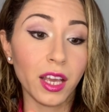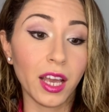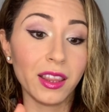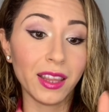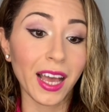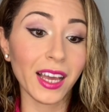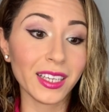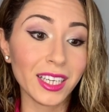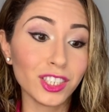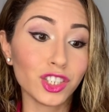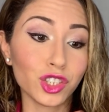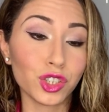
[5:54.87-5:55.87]
in that
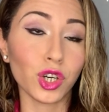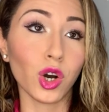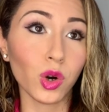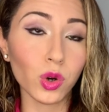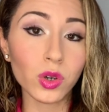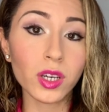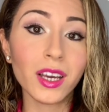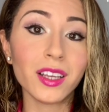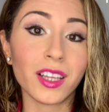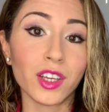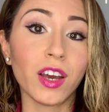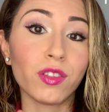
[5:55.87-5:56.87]
each show
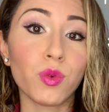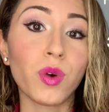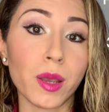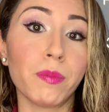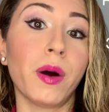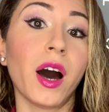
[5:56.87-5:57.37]
that you have the right